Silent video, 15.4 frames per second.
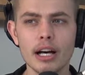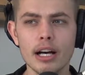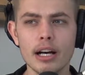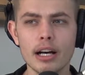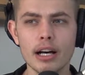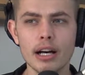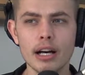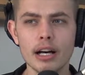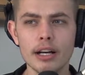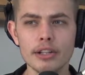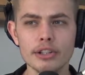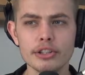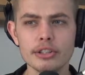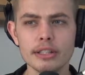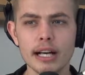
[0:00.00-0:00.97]
uh,
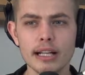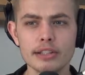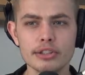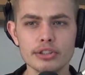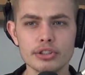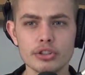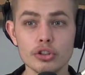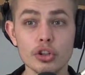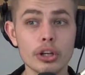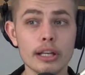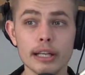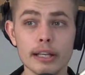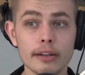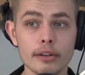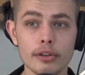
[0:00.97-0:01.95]
you're not just
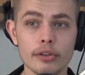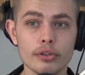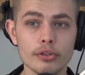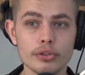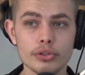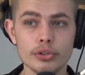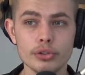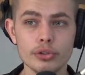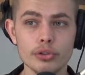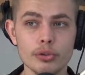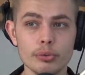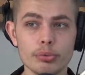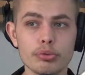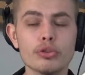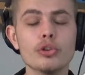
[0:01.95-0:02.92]
looking
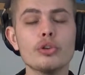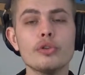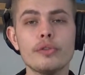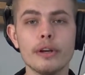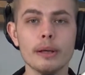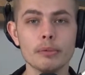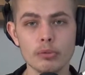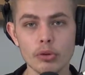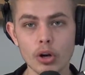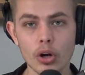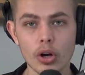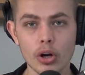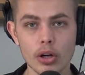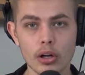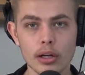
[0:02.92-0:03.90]
to prove him
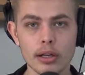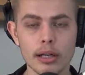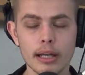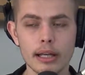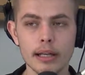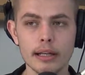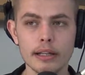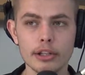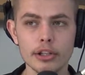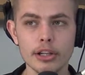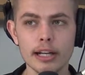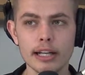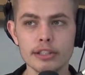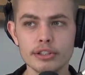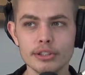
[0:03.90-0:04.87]
wrong, and you're
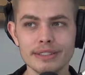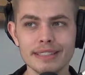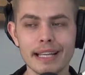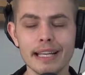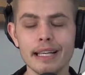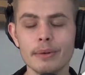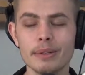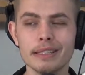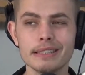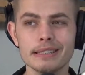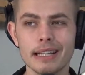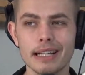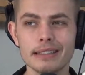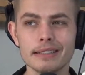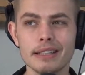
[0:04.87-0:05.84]
actually taking what he
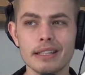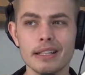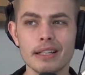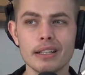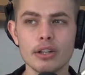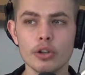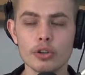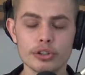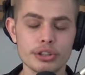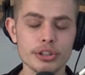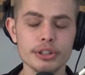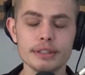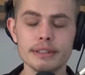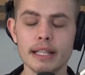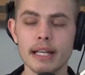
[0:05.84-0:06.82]
says or
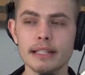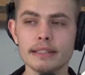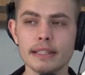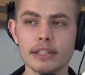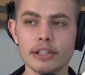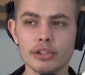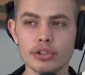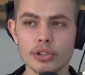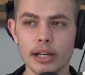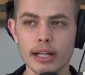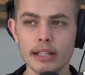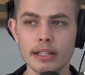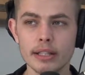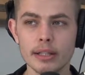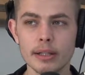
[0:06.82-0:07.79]
she says, and you're
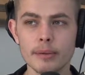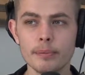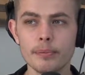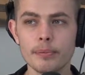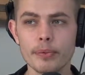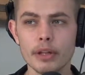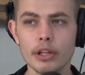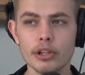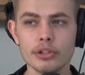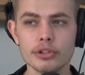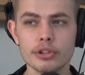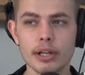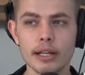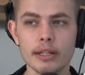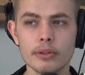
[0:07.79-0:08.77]
trying to you're
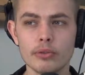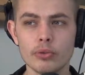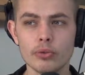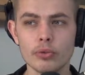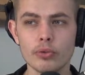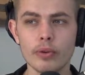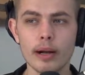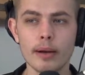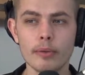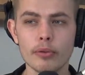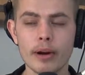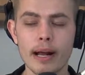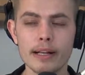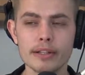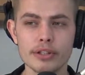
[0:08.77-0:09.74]
trying to ra-
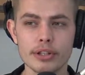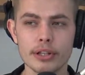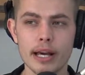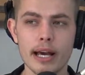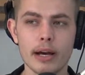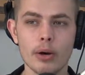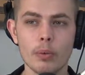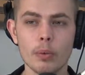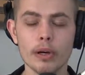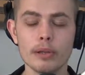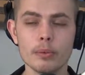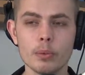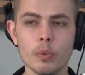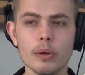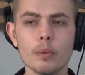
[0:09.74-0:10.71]
rationale
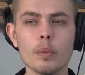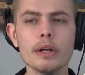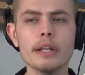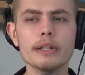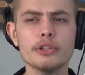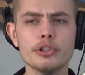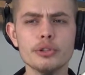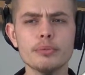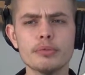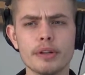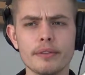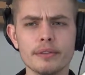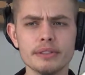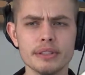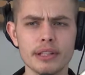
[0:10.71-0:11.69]
what what what did you
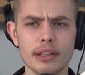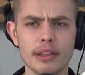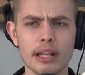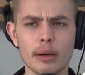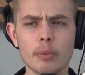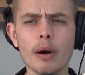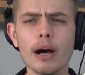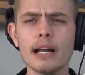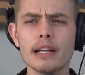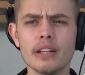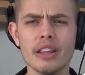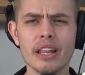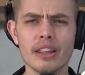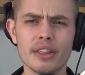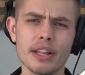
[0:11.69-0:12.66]
previously think? Why do
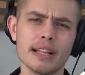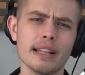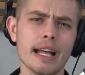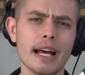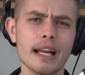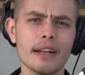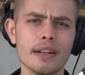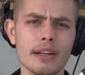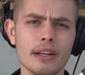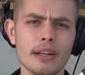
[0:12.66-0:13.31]
they think that?